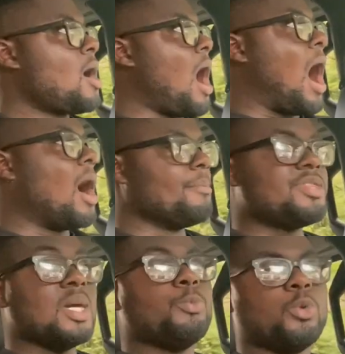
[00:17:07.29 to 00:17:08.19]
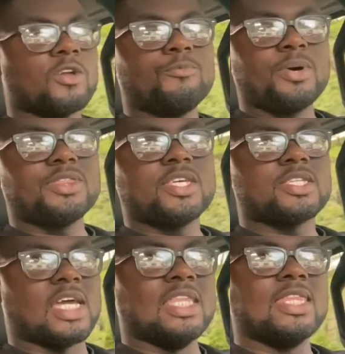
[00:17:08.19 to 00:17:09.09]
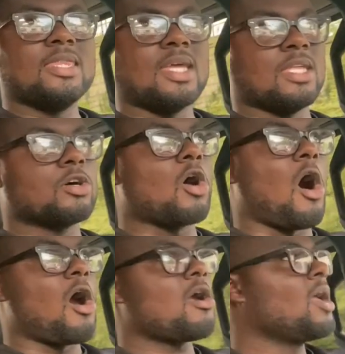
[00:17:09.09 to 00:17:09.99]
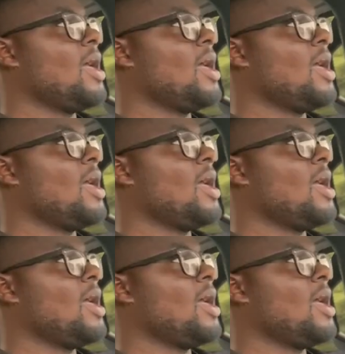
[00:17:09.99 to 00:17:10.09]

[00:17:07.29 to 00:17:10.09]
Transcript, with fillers: Um, Jeep would have put this in in the car.